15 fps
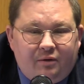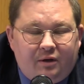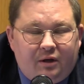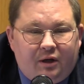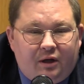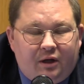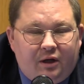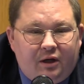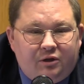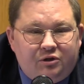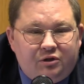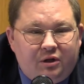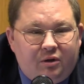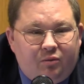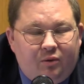
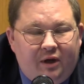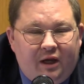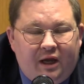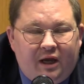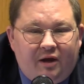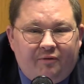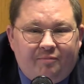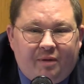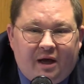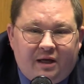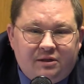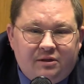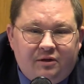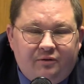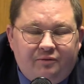
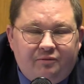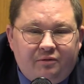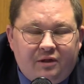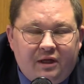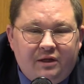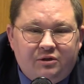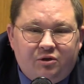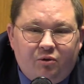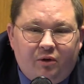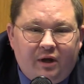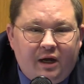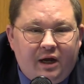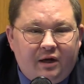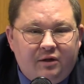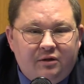positive things
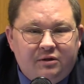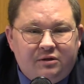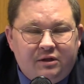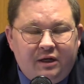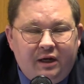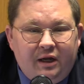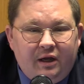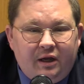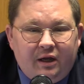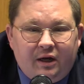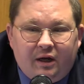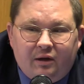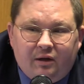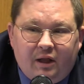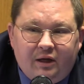going on in the city, and
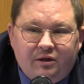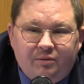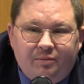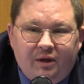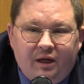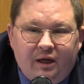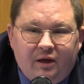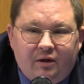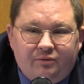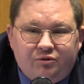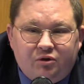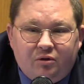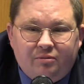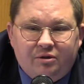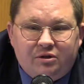I'd like to be of
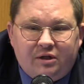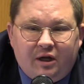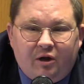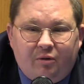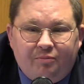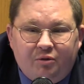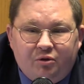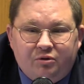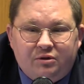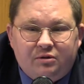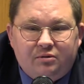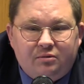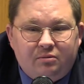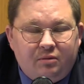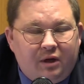service to help those
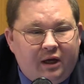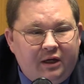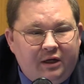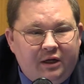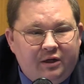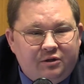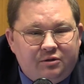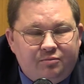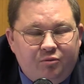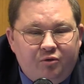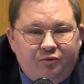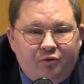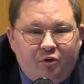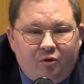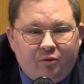ideas move
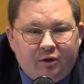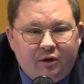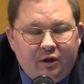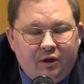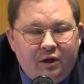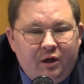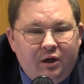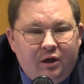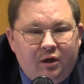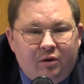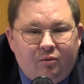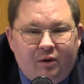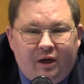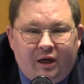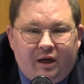forward.
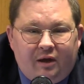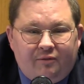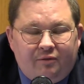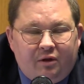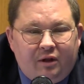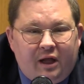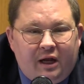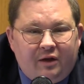We have a lot of